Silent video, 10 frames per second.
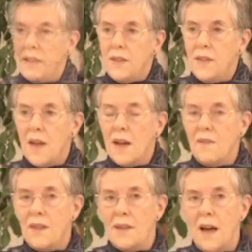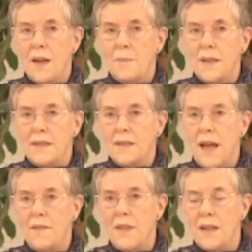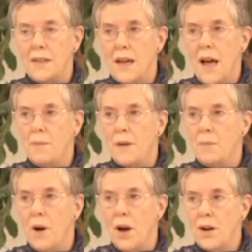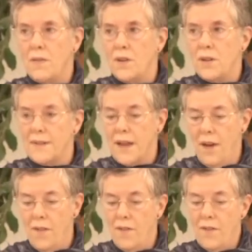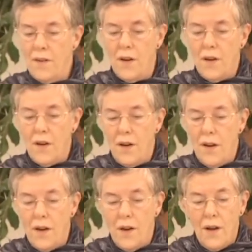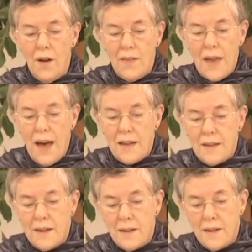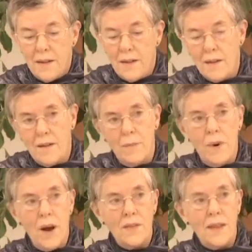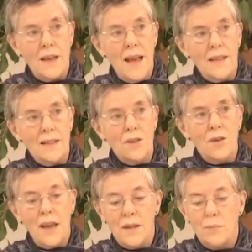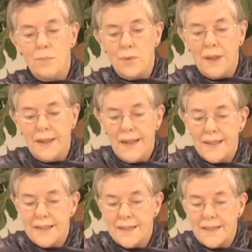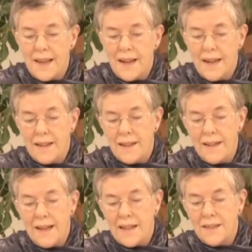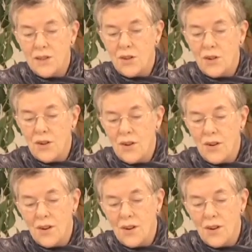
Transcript: To think of the diamond, to have that diamond part of yourself, that part that has great brilliance and luster,